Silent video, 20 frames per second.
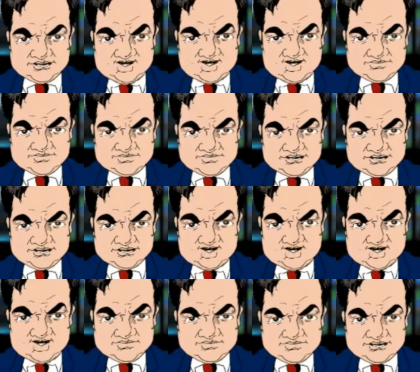you know, so
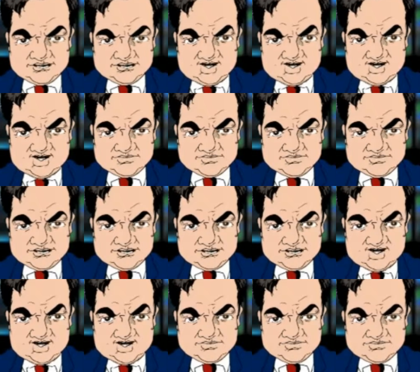uh, pretty.
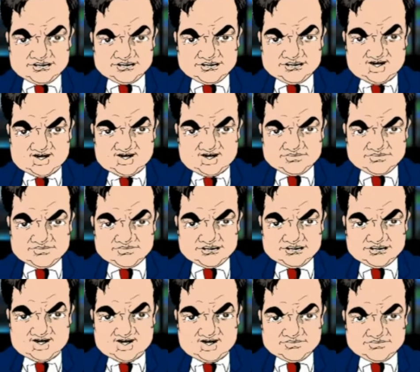You're, you're, already
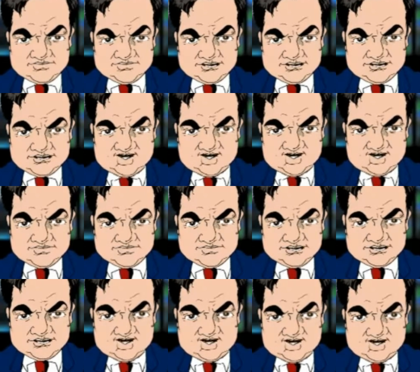making it pretty
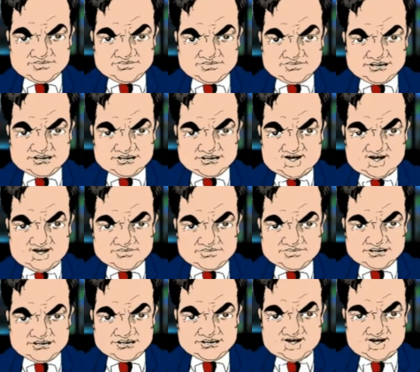difficult here. Besides,
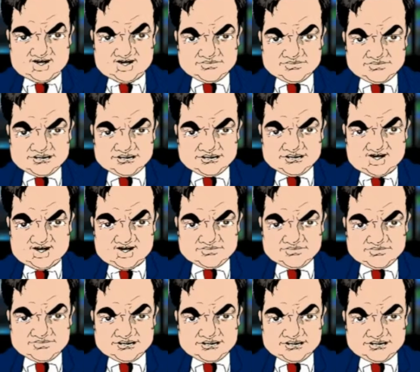this is
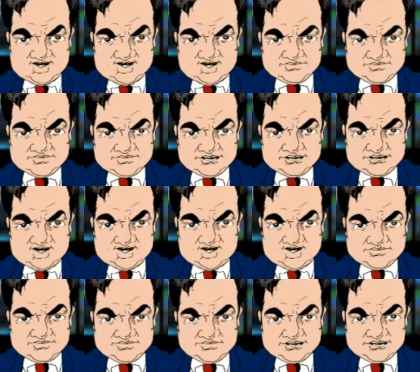theater; none of it's
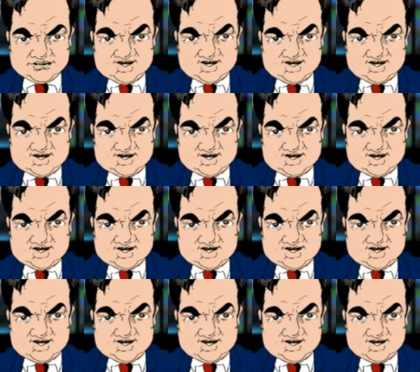real.